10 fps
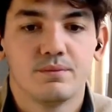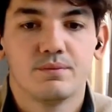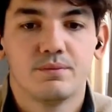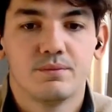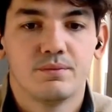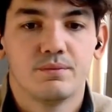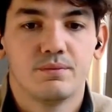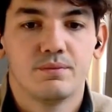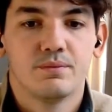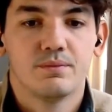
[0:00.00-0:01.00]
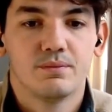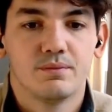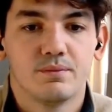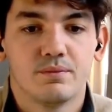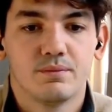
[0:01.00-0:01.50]

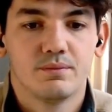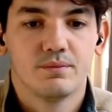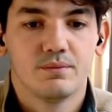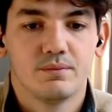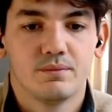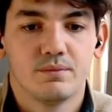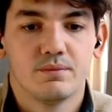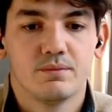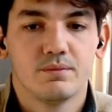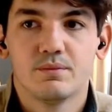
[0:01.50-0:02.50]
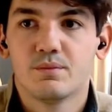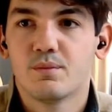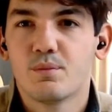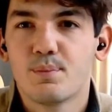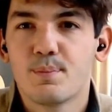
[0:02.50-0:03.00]

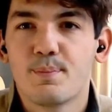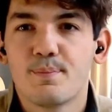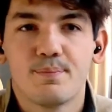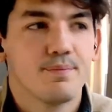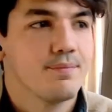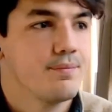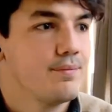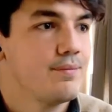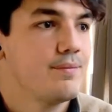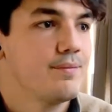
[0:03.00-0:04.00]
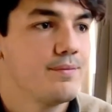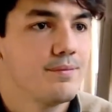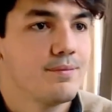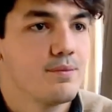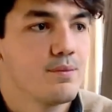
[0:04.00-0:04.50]

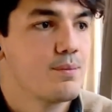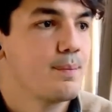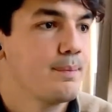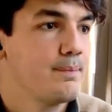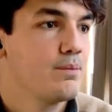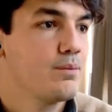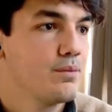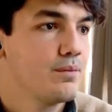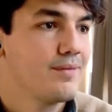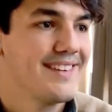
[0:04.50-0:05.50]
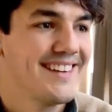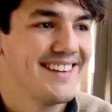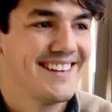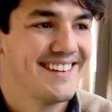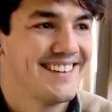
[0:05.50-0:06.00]

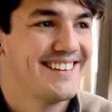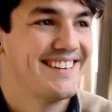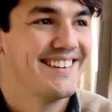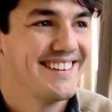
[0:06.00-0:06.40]
The person shown says nothing.